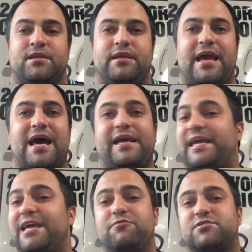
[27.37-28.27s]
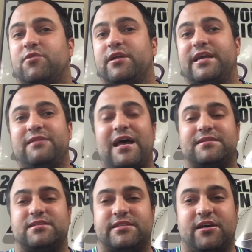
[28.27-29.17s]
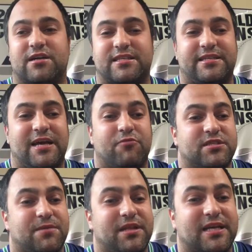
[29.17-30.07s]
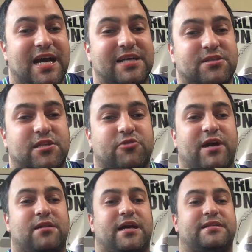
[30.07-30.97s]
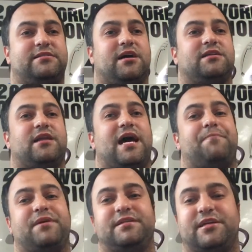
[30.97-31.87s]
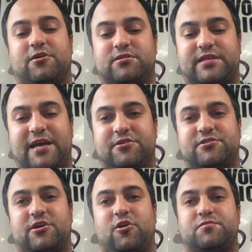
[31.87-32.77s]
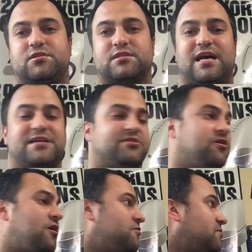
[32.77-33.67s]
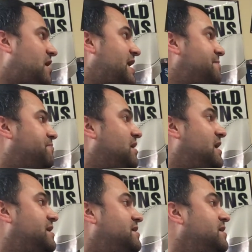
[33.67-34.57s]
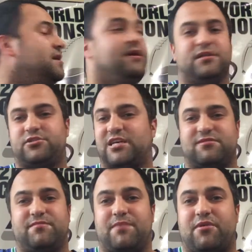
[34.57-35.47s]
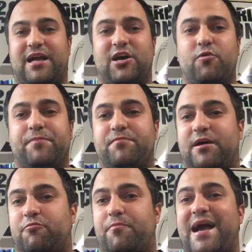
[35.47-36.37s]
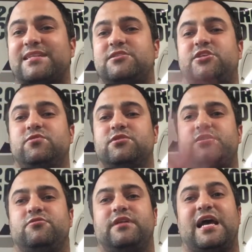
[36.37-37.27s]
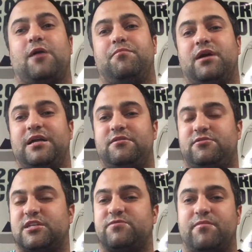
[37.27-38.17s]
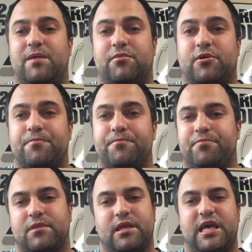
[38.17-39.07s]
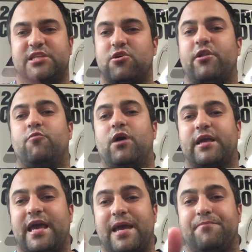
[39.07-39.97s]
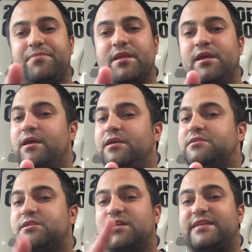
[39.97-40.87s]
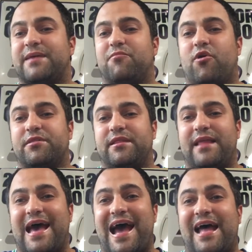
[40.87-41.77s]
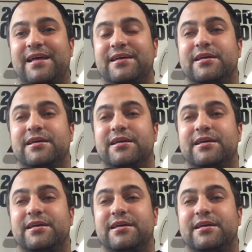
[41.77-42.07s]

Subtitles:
Yeah, Heat was really getting at the Seahawks at the end with some of the guys on the ground like Dunlap and Daryl Taylor, so I hope those guys are all right. But just remember, I know we're back to 2-2 now, but just remember, it's only one game. It's going to take more than that